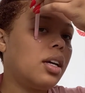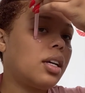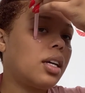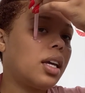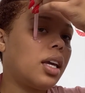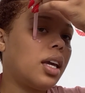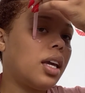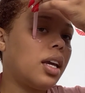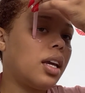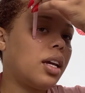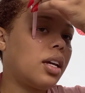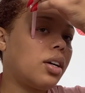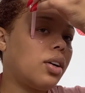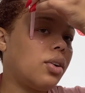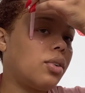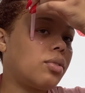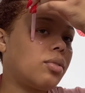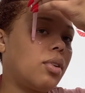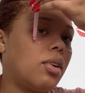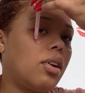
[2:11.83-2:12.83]
Can't go
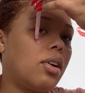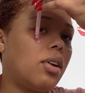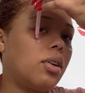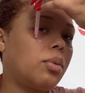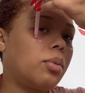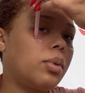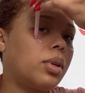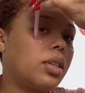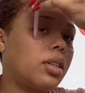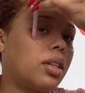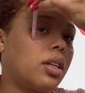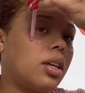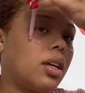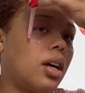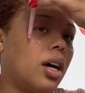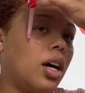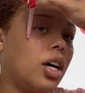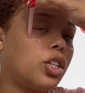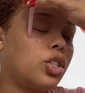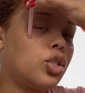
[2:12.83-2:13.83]
wrong with a
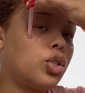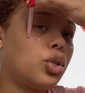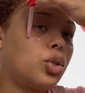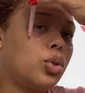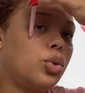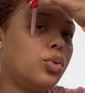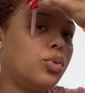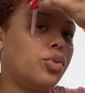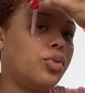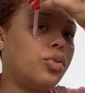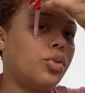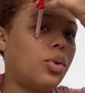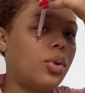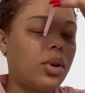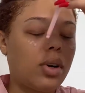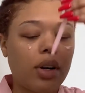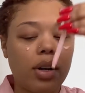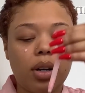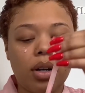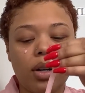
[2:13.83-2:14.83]

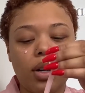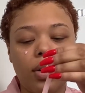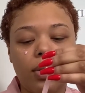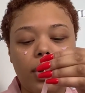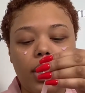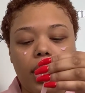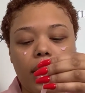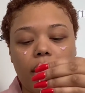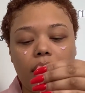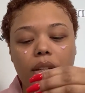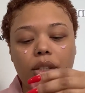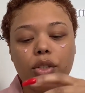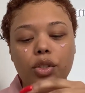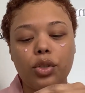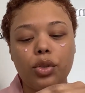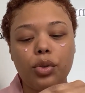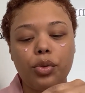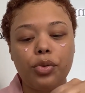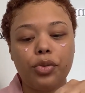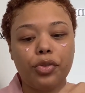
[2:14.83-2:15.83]
2-for, okay? 2
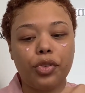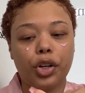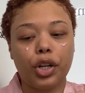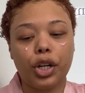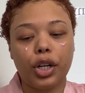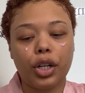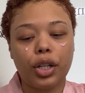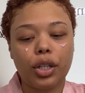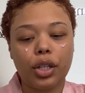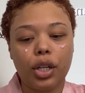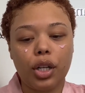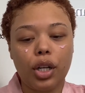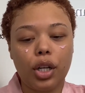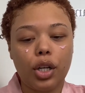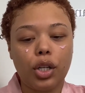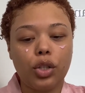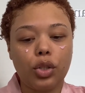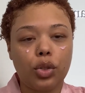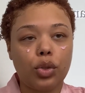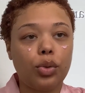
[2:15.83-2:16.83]
for
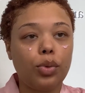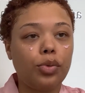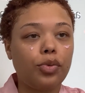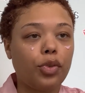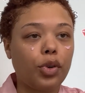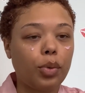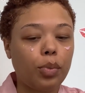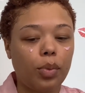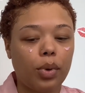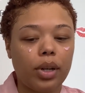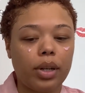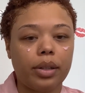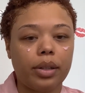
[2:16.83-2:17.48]
1.